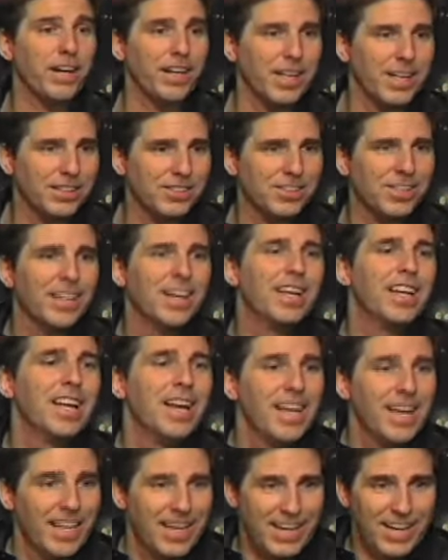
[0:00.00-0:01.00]
list,
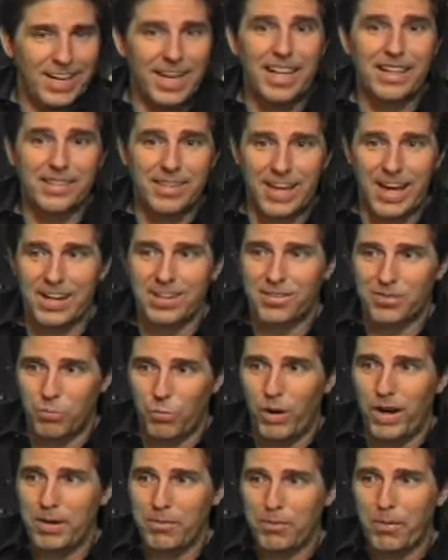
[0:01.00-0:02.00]
he let that
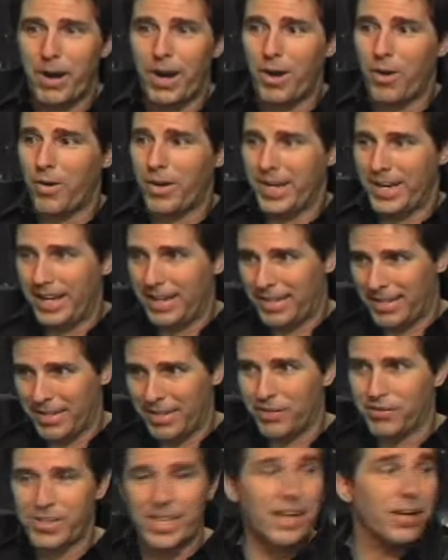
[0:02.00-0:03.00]
one priority
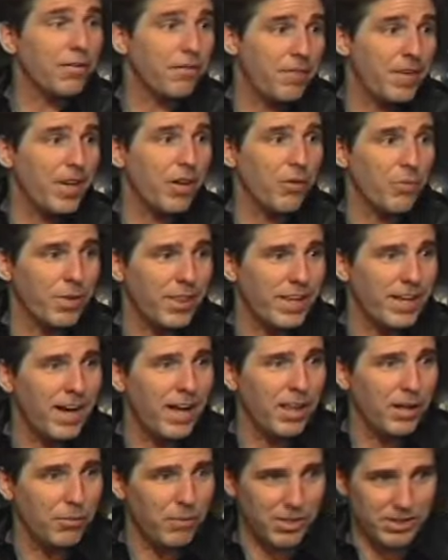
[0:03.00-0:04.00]
interfere with the
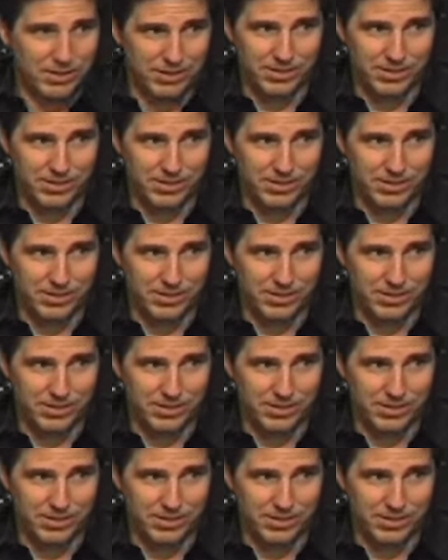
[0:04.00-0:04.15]
other one.